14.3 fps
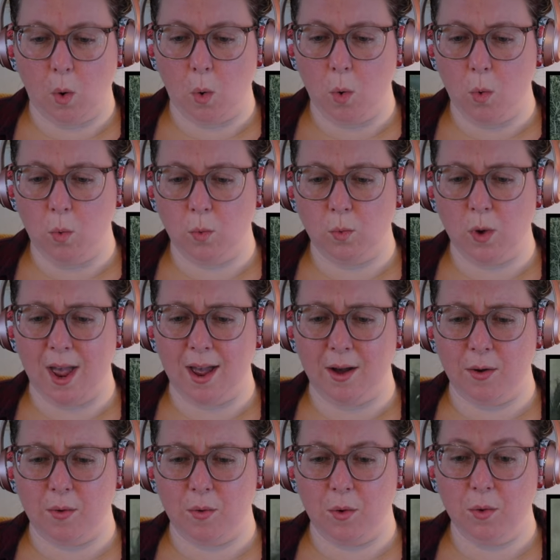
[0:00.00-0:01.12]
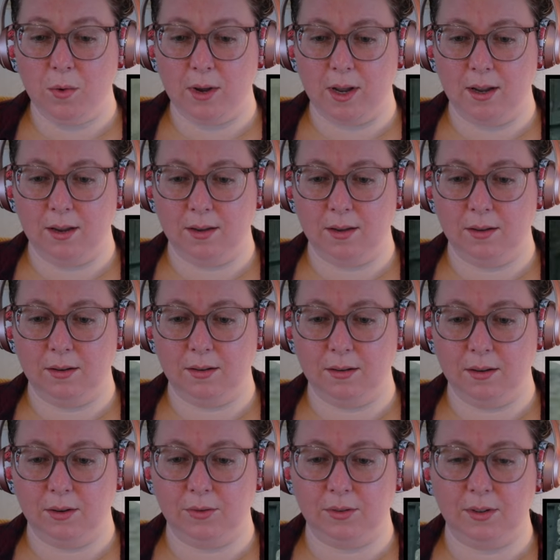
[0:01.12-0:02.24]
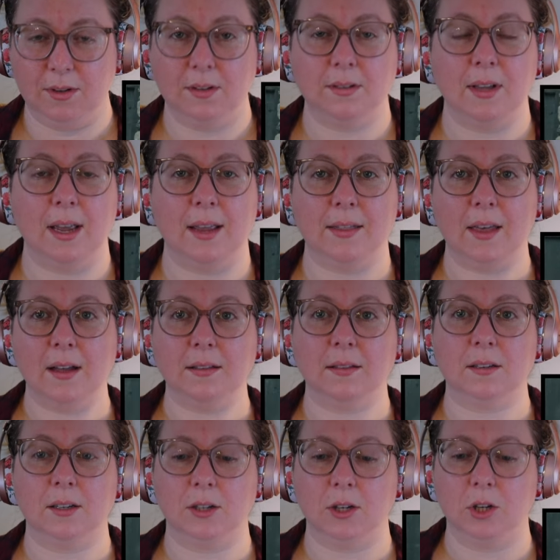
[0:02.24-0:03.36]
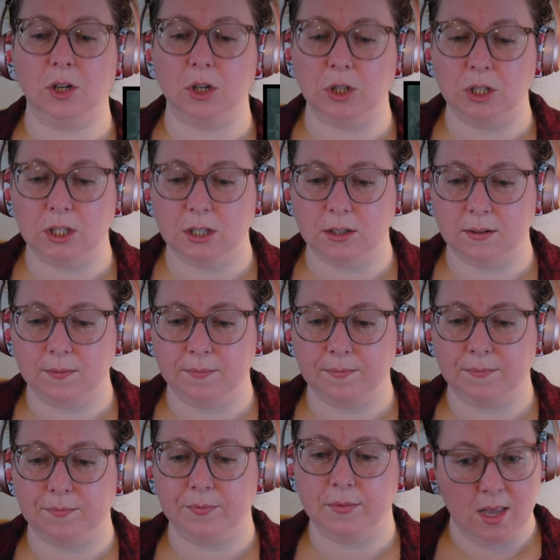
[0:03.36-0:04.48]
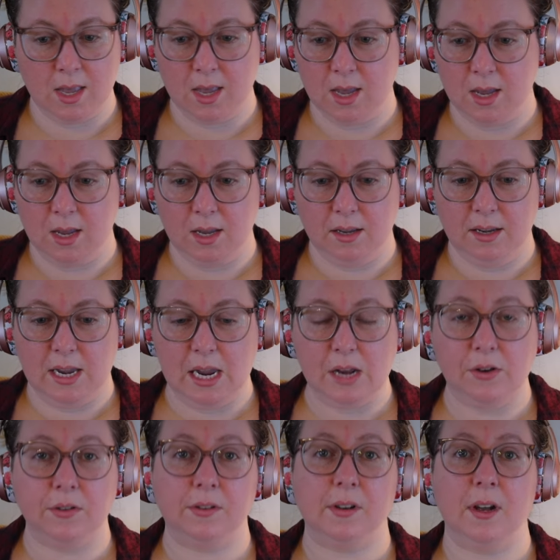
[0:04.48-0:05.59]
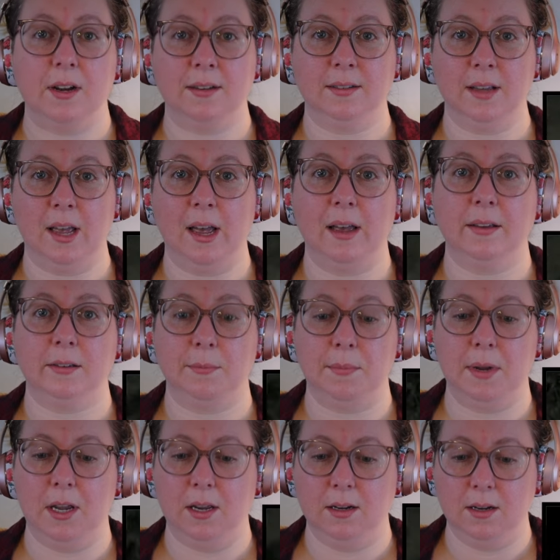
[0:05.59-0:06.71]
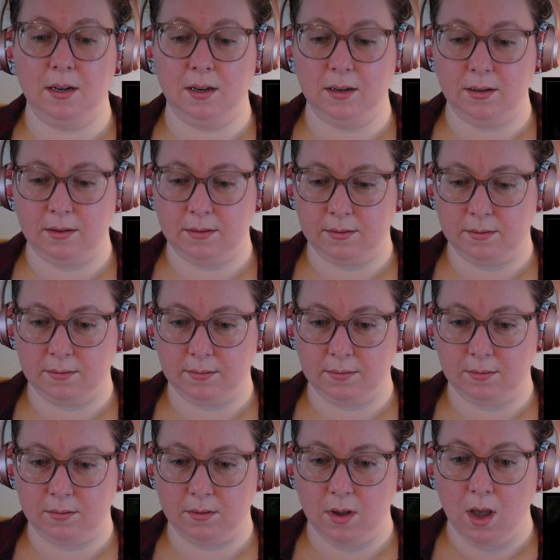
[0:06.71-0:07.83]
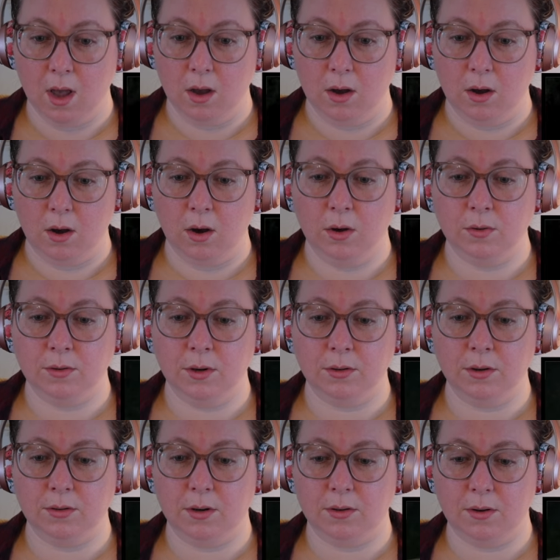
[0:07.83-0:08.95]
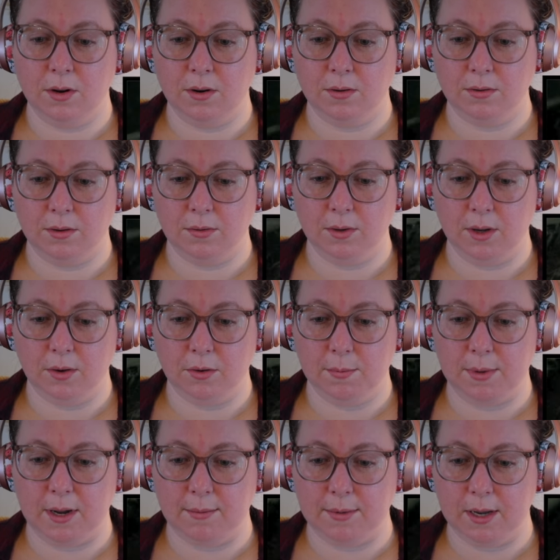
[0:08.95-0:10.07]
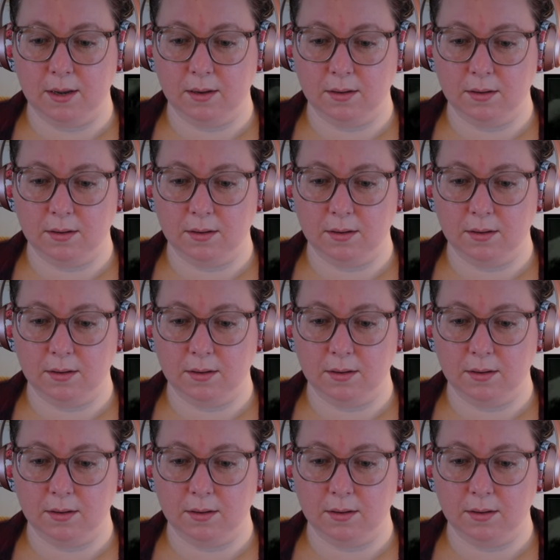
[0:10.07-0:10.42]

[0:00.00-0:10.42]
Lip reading: Oh, ow. Okay. I was gonna say, that's gonna hurt. He just got his ass beat. Oh, no, no, no, no. Don't kill the baby.